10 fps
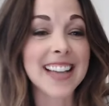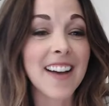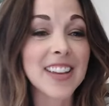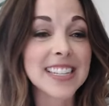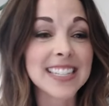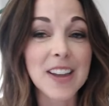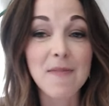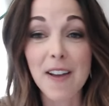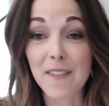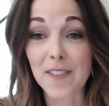obviously
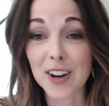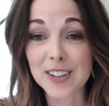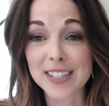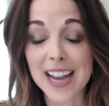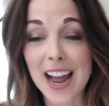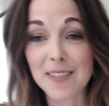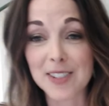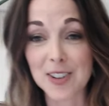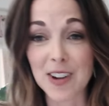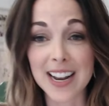my first time
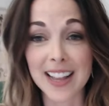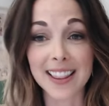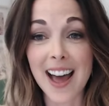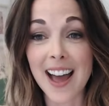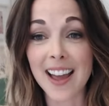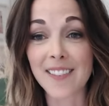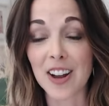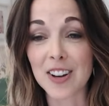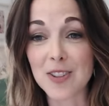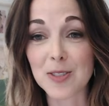doing a live
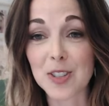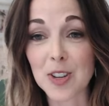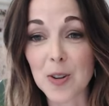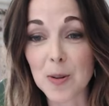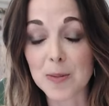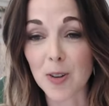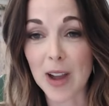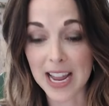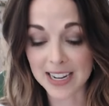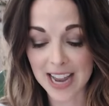on YouTube, so I
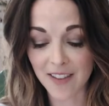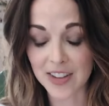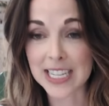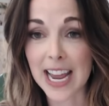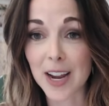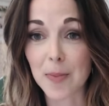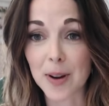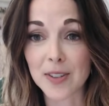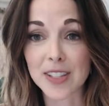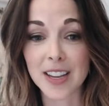had to have a tech
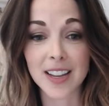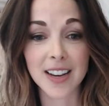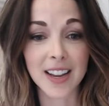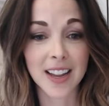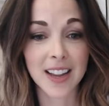person.